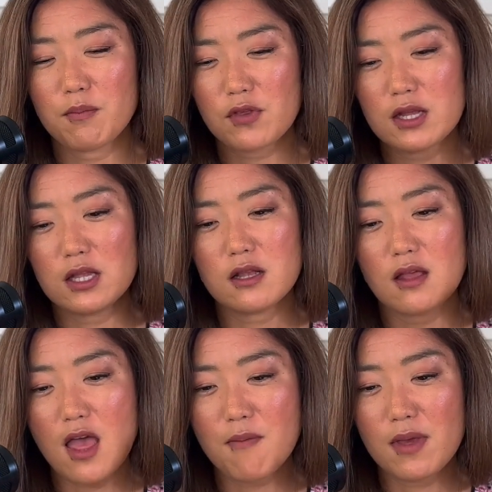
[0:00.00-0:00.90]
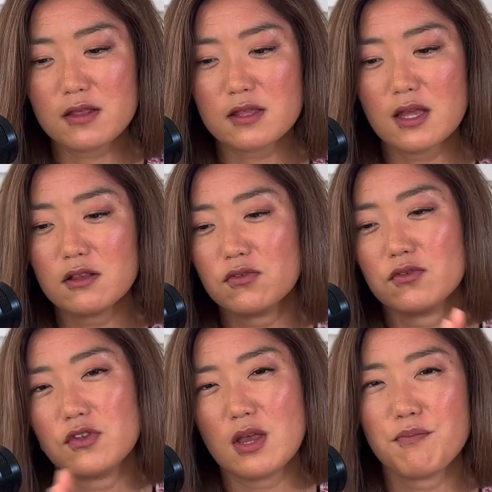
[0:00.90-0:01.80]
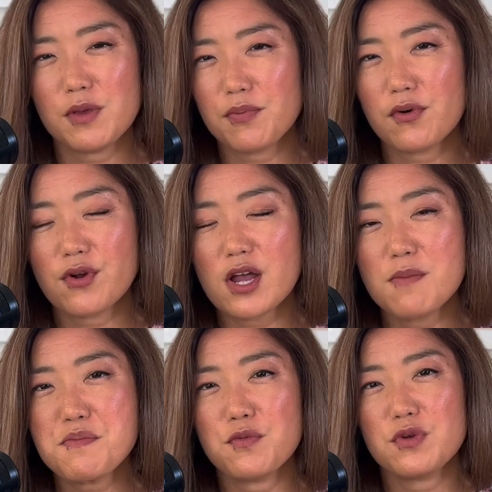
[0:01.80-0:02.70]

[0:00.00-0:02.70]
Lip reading: so I did MSN to DNP program,